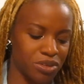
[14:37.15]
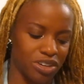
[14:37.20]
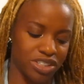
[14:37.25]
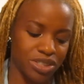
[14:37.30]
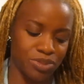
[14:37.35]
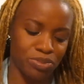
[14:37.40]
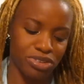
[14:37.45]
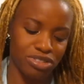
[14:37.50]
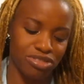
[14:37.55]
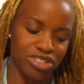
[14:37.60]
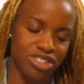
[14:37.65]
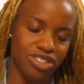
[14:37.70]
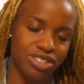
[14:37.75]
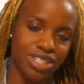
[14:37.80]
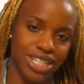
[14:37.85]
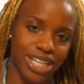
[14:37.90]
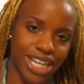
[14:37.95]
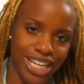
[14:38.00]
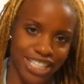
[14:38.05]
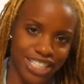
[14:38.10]
I was
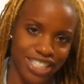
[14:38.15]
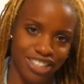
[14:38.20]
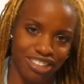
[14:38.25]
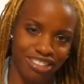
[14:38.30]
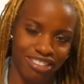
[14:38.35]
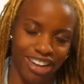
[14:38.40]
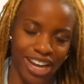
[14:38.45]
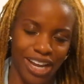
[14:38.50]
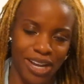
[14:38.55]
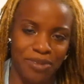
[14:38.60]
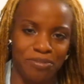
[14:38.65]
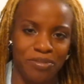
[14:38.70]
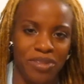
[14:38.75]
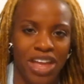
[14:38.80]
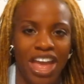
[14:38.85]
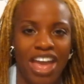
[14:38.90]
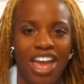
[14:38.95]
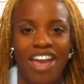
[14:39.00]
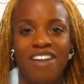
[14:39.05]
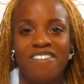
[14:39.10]
perusing Instagram,
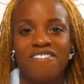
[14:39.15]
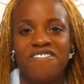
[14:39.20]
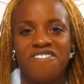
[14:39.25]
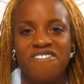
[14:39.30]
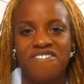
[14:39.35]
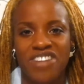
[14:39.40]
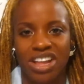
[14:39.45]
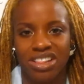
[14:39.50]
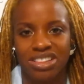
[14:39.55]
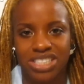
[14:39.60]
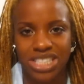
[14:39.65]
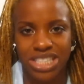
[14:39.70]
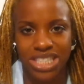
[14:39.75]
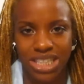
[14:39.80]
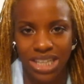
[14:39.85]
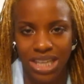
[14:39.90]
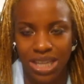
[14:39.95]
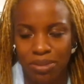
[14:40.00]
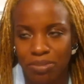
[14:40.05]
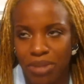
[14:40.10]
fell
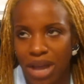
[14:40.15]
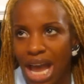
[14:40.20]
asleep.